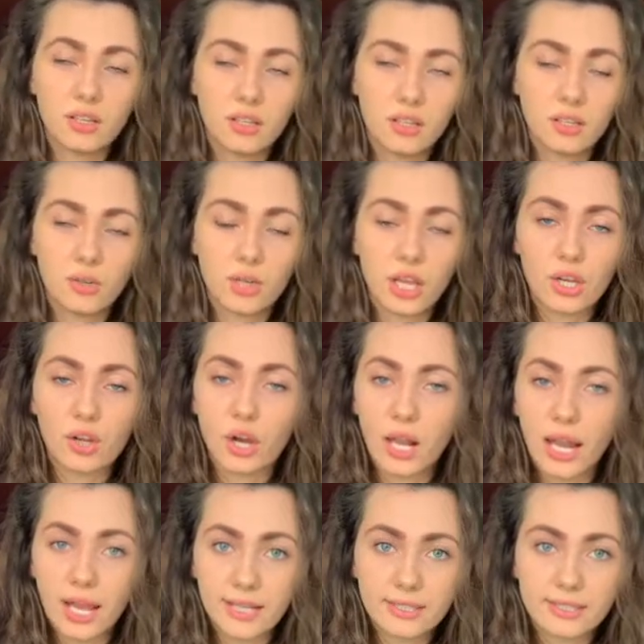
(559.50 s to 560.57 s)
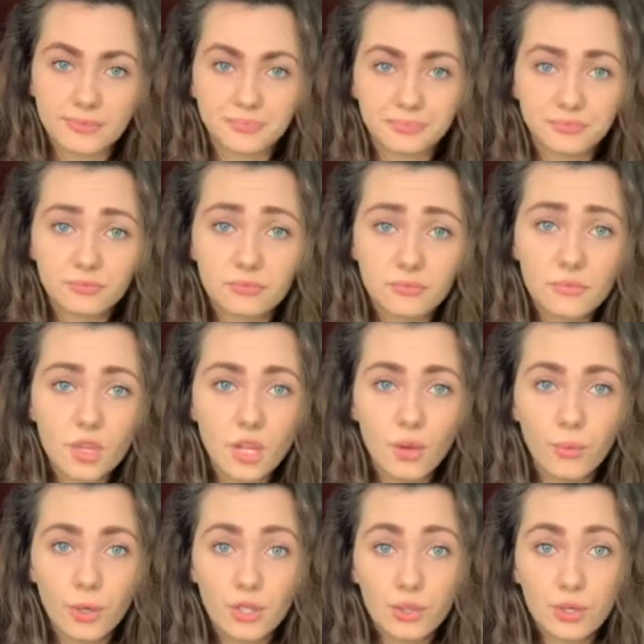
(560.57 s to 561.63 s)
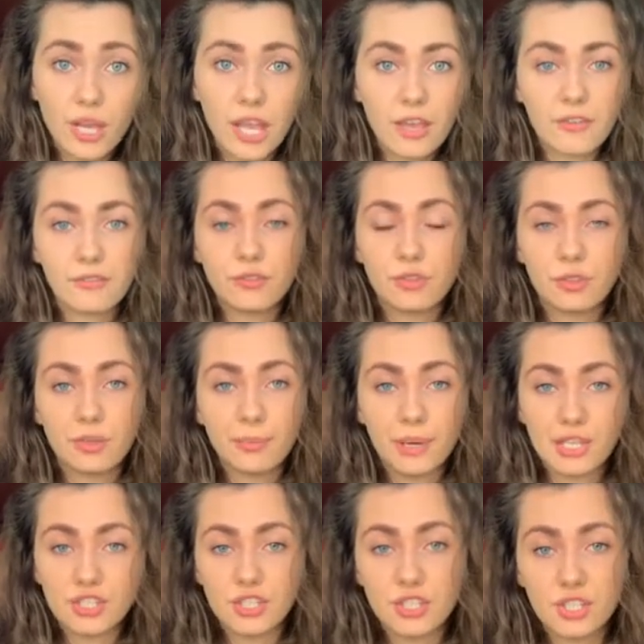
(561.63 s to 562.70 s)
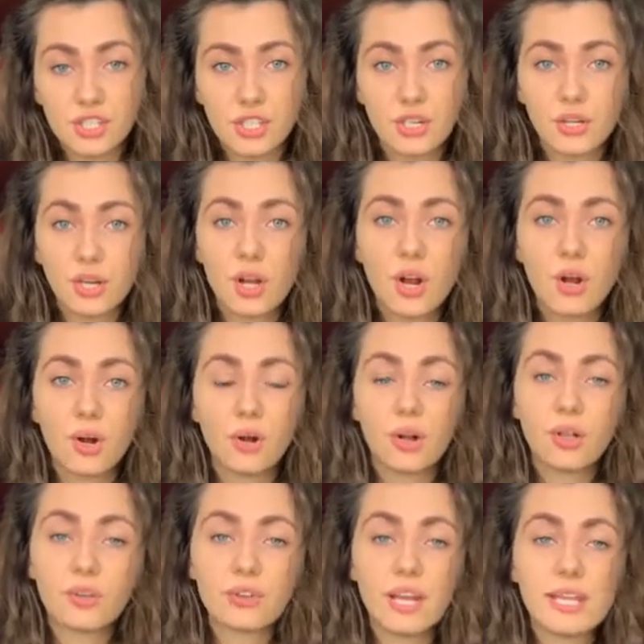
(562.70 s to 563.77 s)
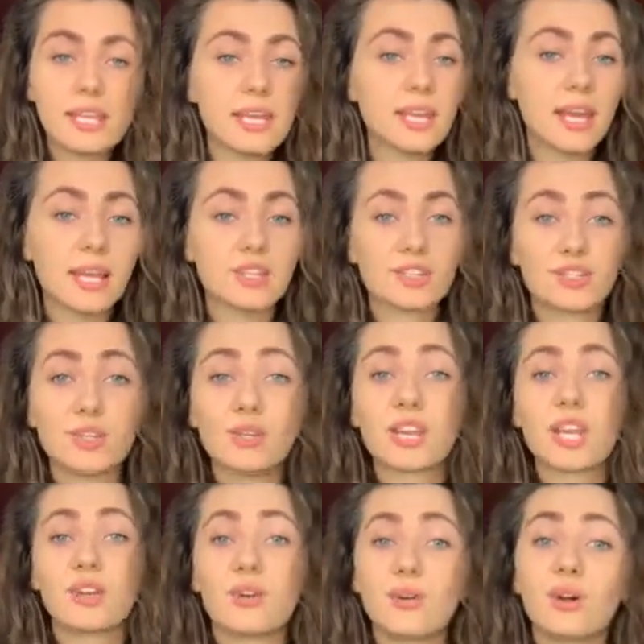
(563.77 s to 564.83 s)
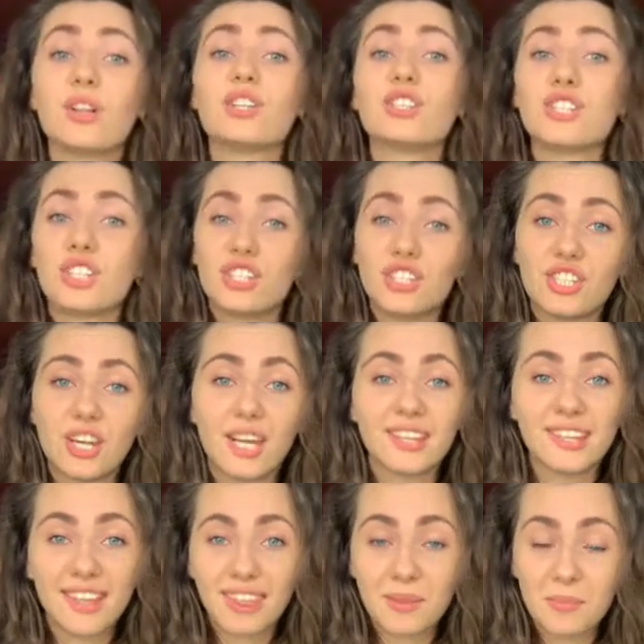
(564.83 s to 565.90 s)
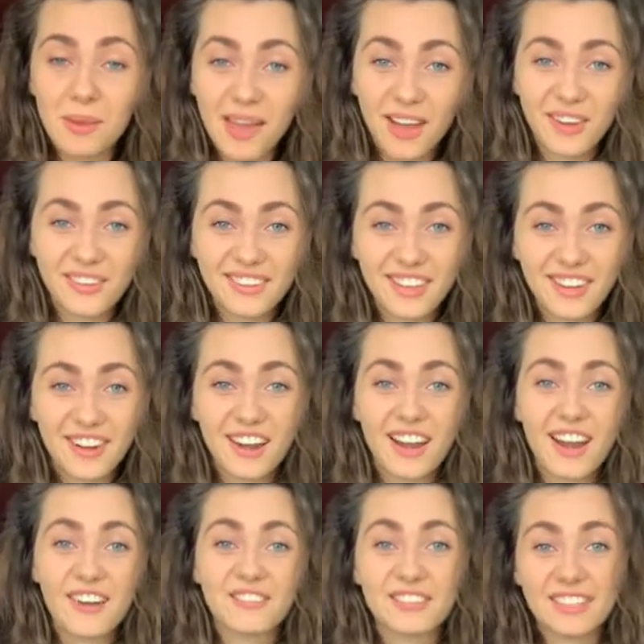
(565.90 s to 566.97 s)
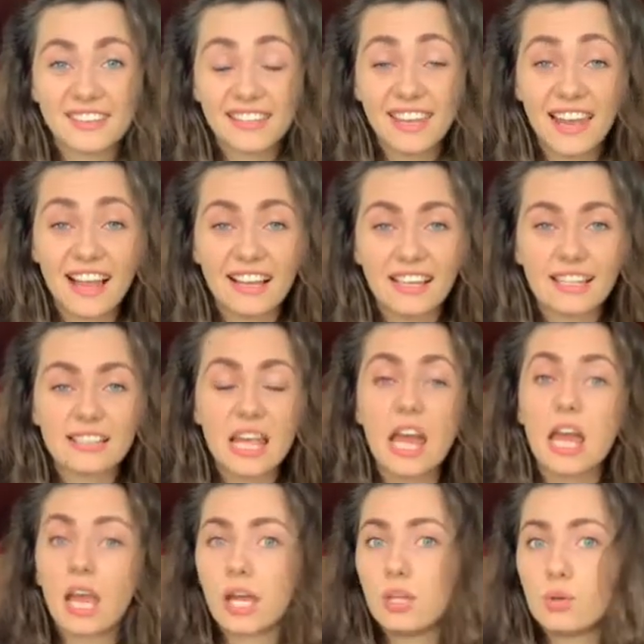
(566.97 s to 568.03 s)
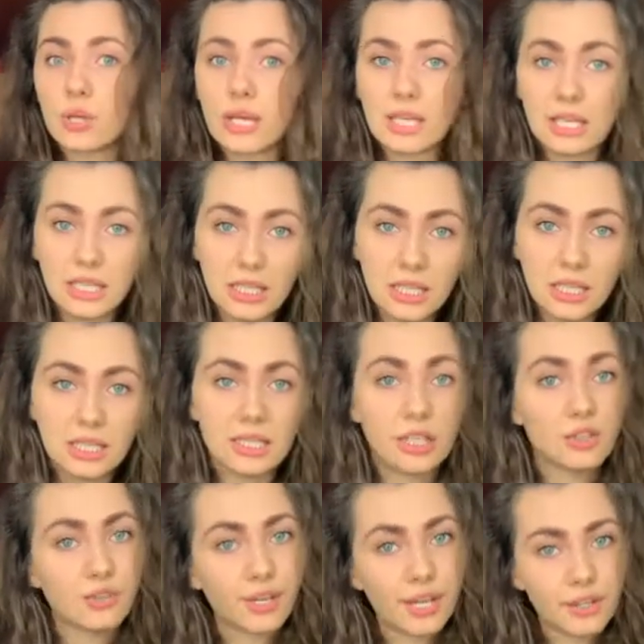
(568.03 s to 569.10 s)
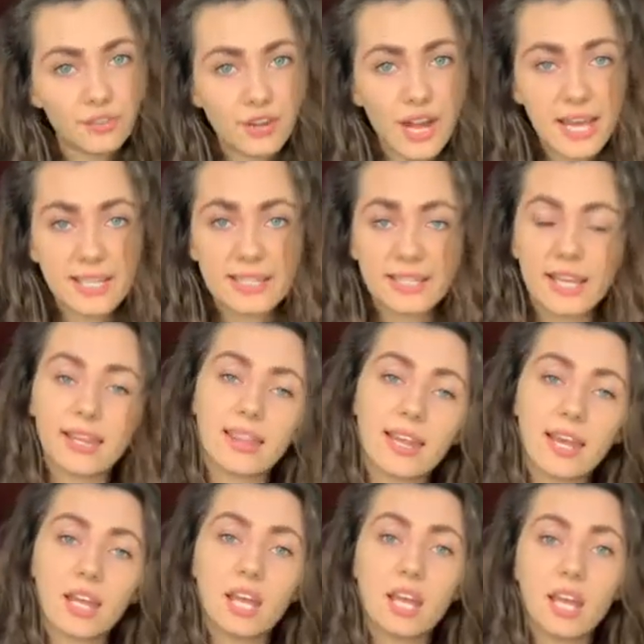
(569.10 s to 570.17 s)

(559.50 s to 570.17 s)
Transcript: you can collect what you gave to the passenger already, and so you can all chit chat at the back of the aircraft in the galleys, and you can eat and you can rest. And then